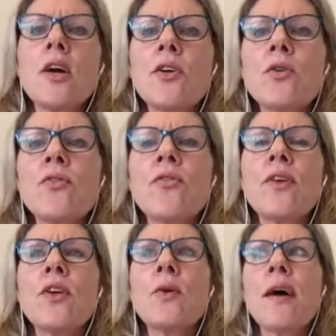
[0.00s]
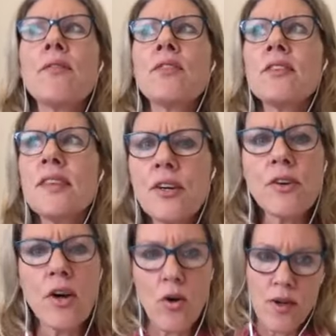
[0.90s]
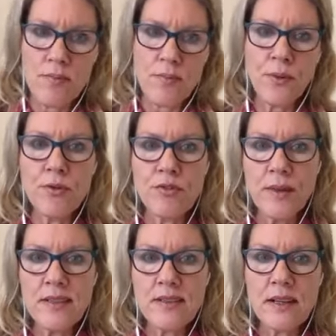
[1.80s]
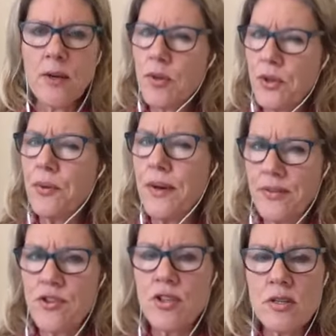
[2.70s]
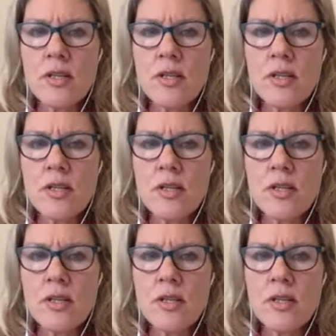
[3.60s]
you have 0 improvement, I would question